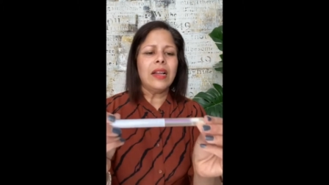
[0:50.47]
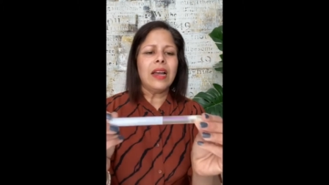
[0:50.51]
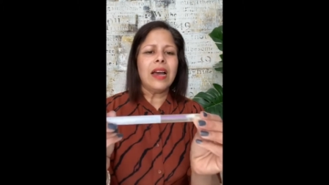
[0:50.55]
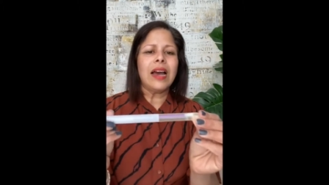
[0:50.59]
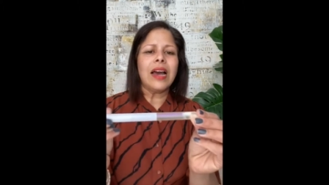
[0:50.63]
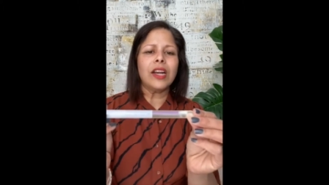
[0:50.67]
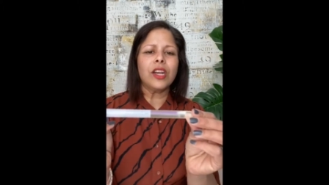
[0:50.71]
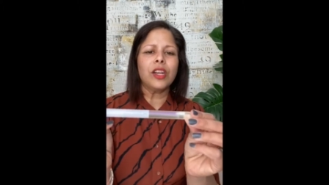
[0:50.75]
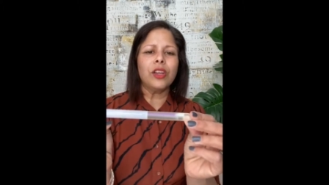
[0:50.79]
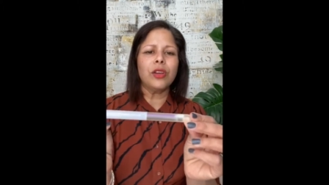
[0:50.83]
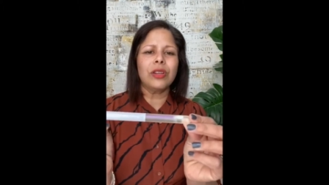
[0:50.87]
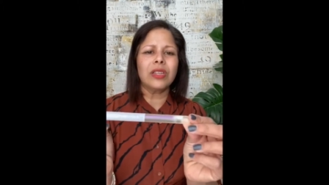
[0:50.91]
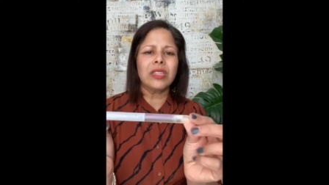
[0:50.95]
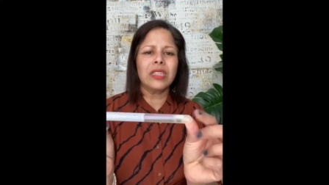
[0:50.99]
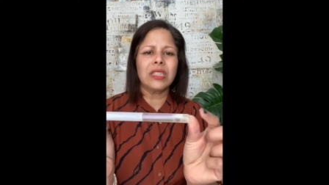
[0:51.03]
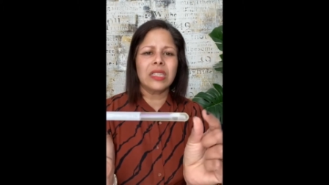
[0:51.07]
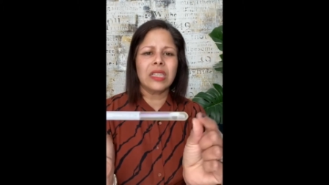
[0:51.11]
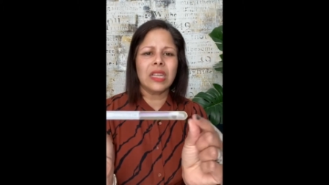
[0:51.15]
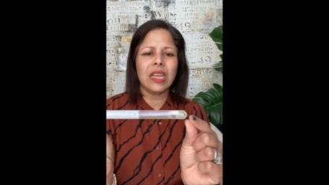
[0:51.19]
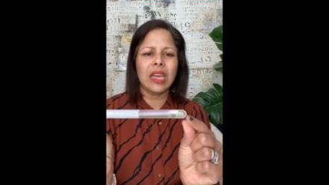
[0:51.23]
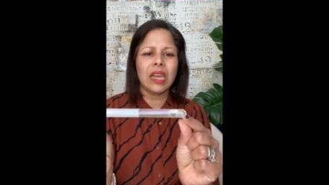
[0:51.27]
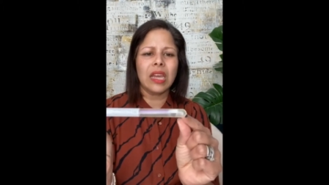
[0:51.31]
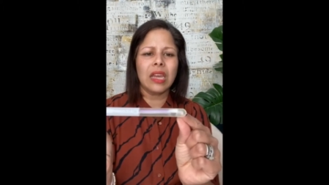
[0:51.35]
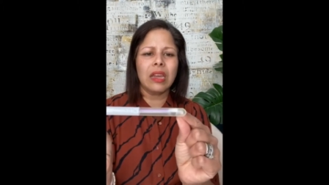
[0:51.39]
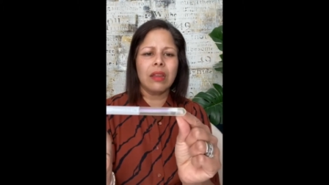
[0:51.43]
and you can
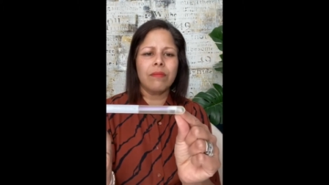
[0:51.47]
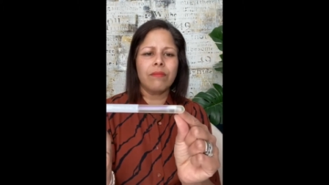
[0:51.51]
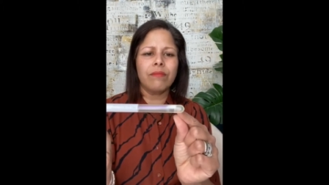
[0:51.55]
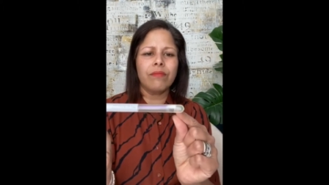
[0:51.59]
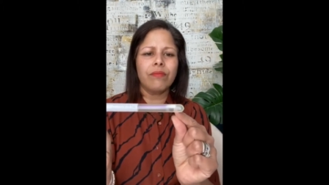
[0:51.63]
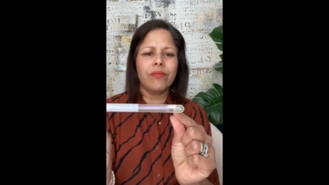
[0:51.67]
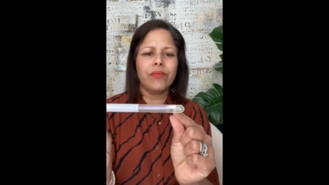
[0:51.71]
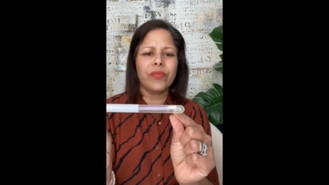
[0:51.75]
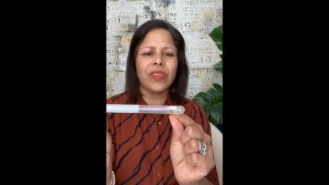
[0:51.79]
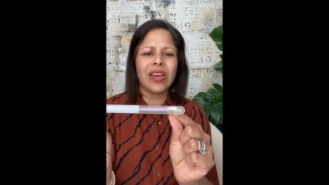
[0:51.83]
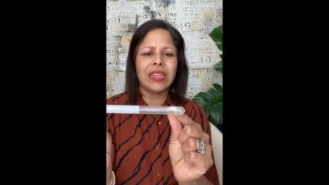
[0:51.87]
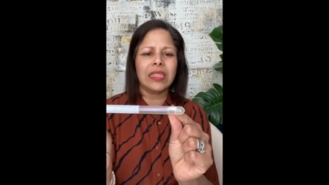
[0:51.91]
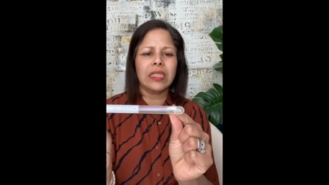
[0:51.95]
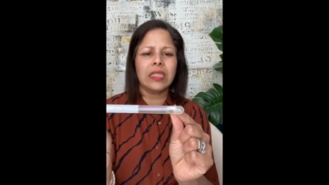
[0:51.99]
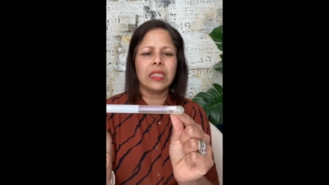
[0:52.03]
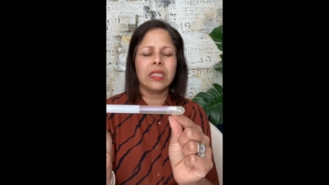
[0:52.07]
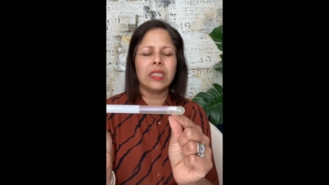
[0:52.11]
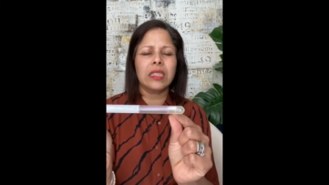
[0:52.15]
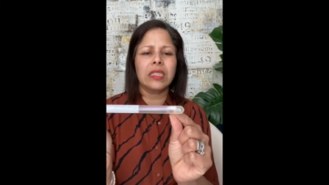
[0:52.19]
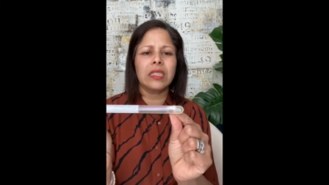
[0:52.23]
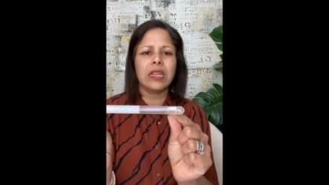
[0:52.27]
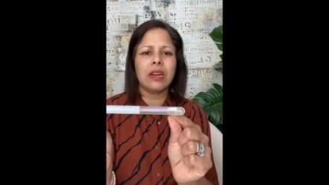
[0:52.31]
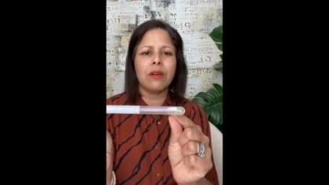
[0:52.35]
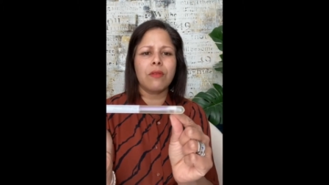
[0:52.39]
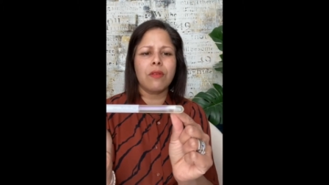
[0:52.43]
see that's the
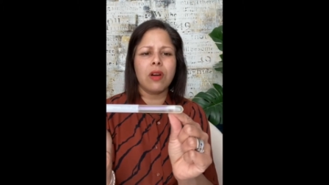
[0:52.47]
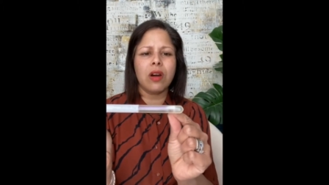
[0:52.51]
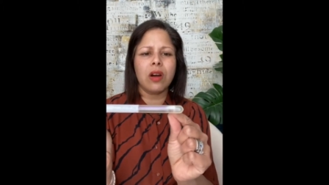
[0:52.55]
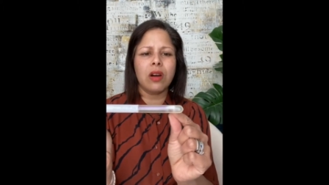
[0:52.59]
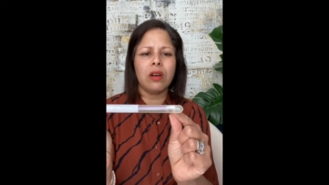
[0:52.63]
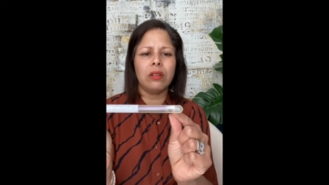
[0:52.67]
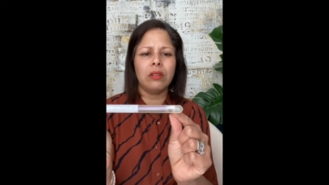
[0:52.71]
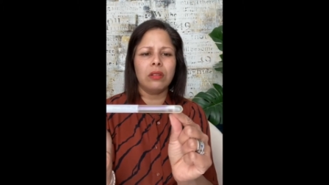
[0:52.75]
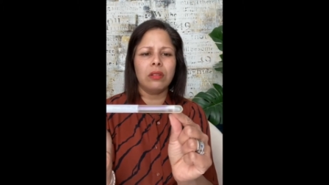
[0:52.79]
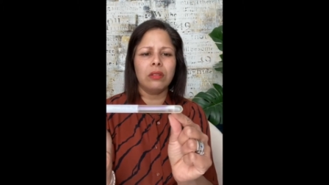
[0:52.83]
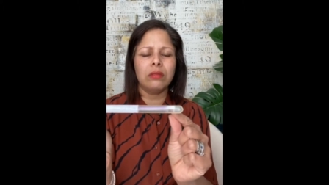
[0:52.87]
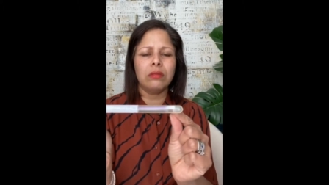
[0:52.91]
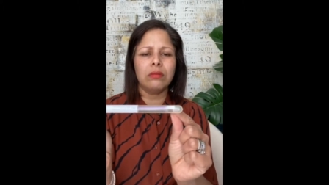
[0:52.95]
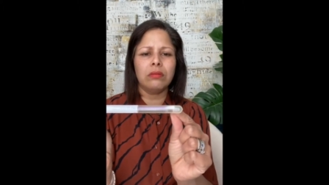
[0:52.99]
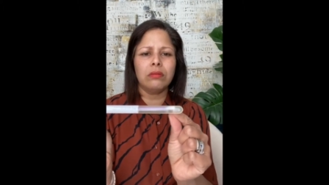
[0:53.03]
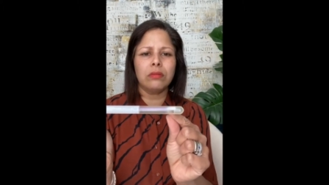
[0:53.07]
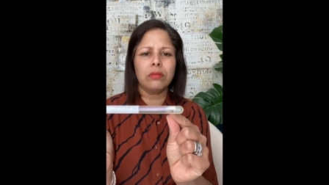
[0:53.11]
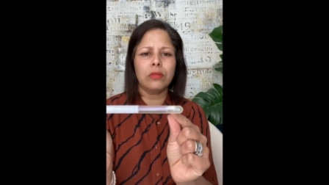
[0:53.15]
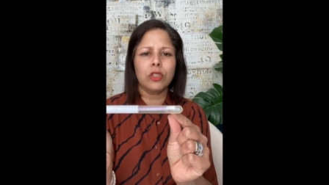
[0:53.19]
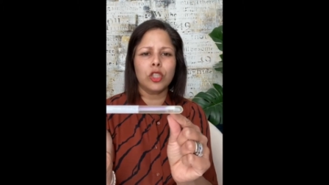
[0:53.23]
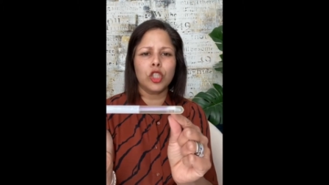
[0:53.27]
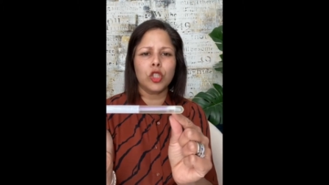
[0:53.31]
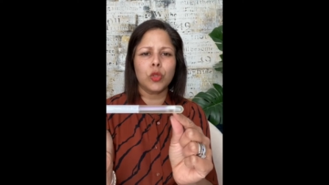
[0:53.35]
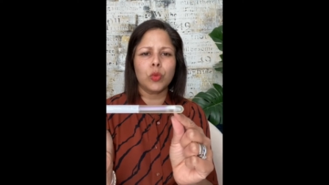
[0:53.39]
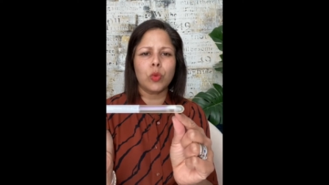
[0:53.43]
sterile
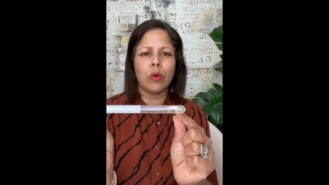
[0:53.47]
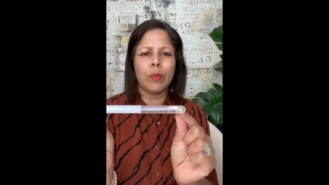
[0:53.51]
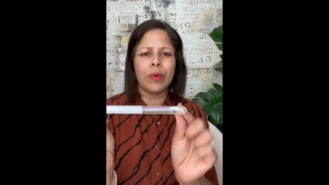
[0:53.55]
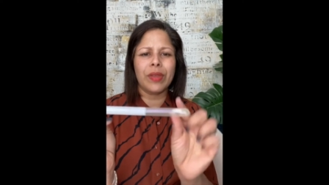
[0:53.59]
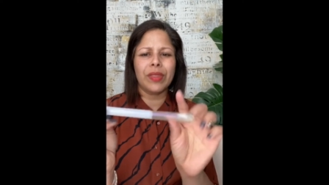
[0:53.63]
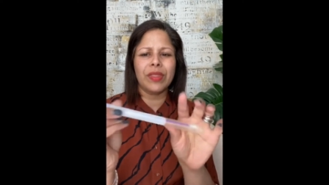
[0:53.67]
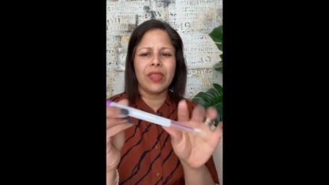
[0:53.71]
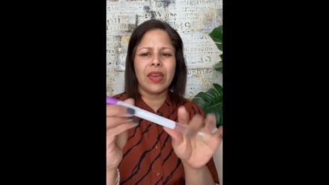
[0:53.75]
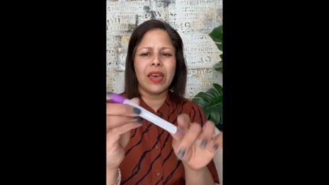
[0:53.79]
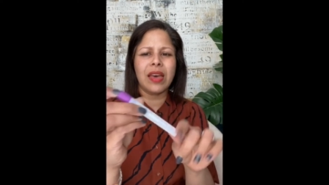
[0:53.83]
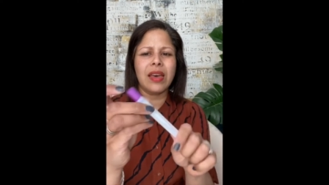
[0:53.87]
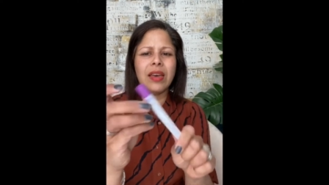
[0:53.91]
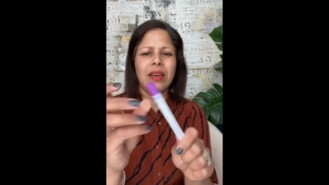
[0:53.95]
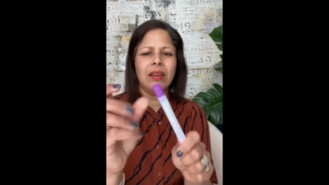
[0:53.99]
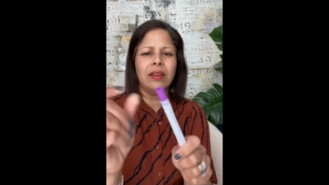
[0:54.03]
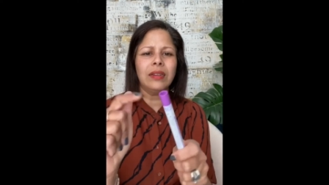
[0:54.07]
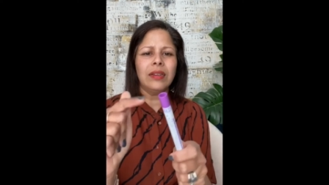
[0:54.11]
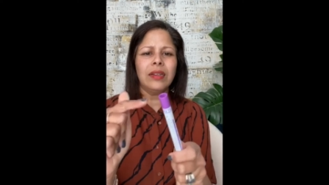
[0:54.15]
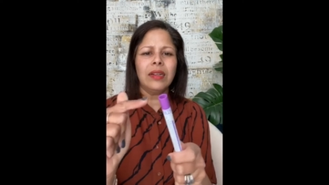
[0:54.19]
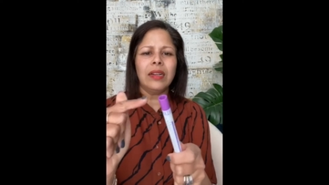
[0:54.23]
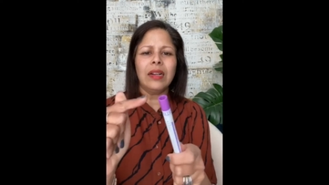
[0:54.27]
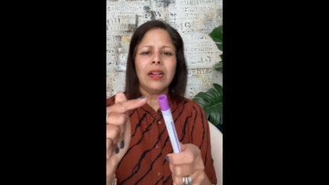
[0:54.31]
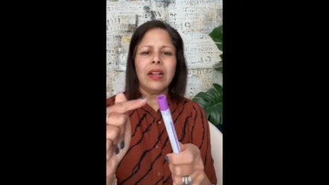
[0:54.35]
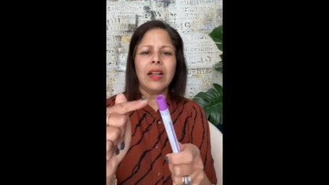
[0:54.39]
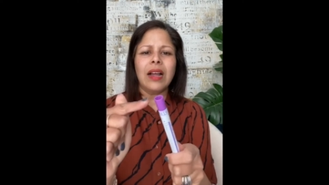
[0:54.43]
swab in there
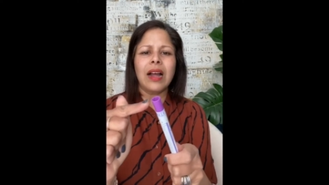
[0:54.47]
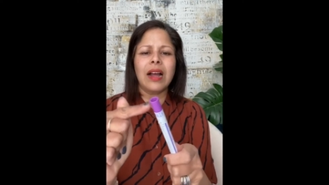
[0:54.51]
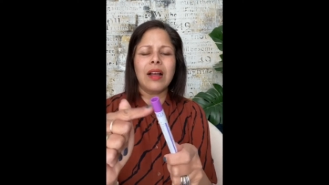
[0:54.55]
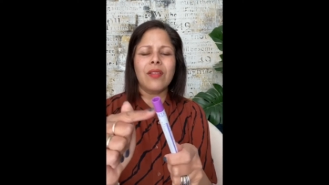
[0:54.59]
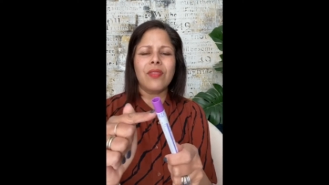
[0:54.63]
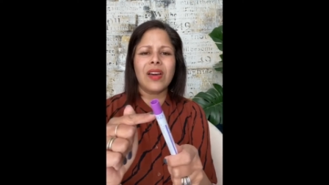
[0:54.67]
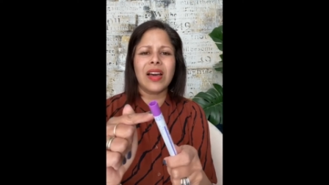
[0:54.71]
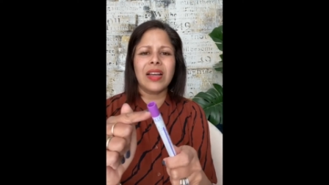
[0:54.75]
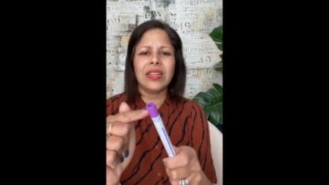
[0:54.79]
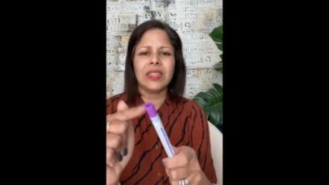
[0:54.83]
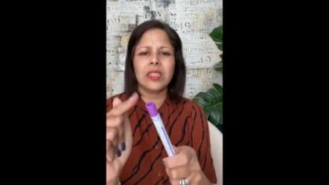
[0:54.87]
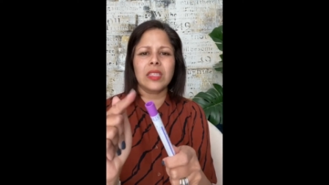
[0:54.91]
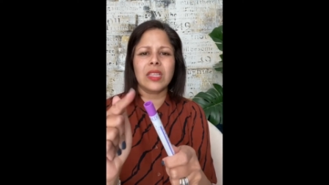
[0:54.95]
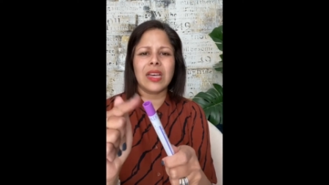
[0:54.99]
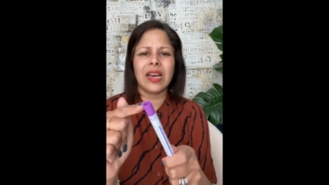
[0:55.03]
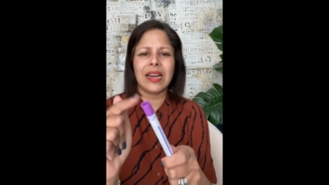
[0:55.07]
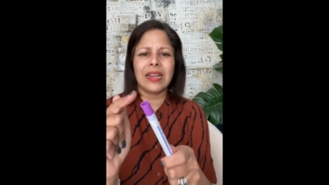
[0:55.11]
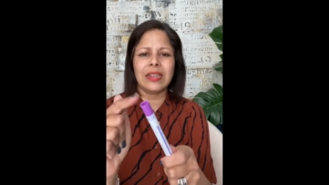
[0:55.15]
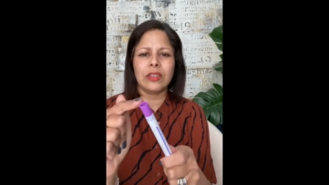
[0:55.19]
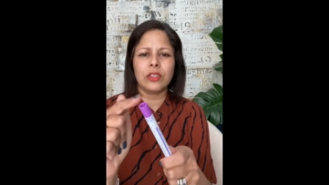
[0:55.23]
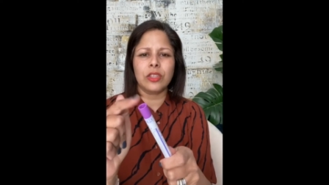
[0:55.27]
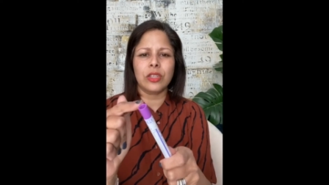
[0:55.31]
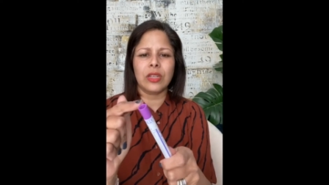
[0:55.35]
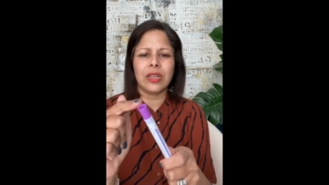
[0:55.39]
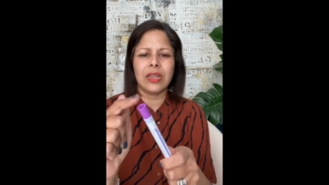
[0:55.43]
and that's the
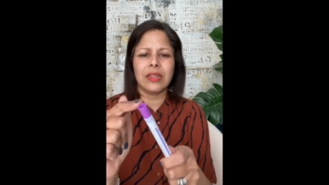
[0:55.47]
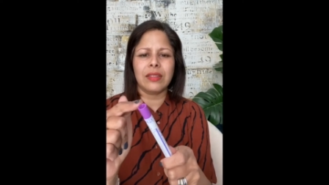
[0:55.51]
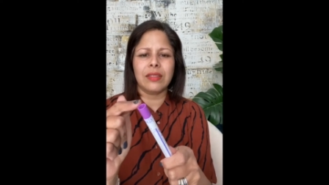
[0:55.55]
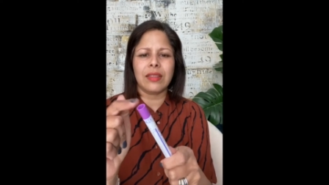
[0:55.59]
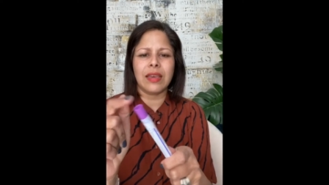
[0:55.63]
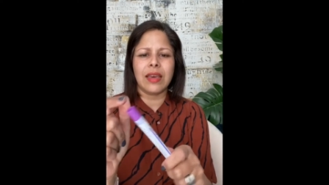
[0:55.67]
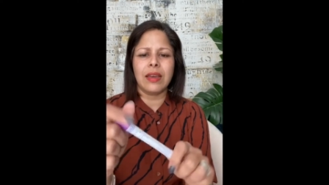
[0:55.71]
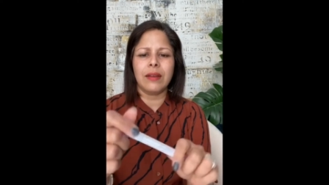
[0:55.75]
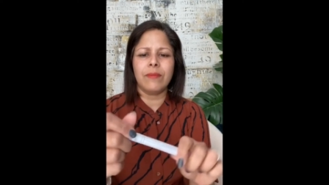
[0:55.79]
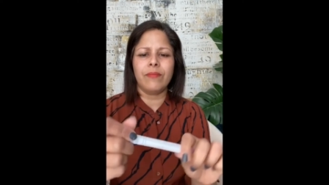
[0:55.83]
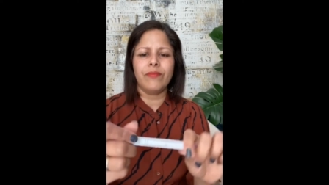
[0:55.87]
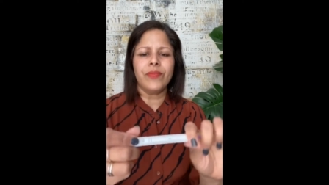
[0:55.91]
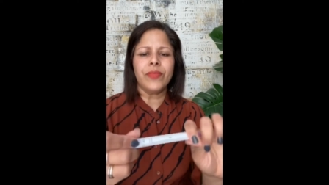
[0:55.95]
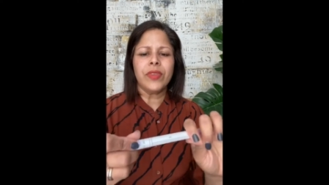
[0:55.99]
handle in there.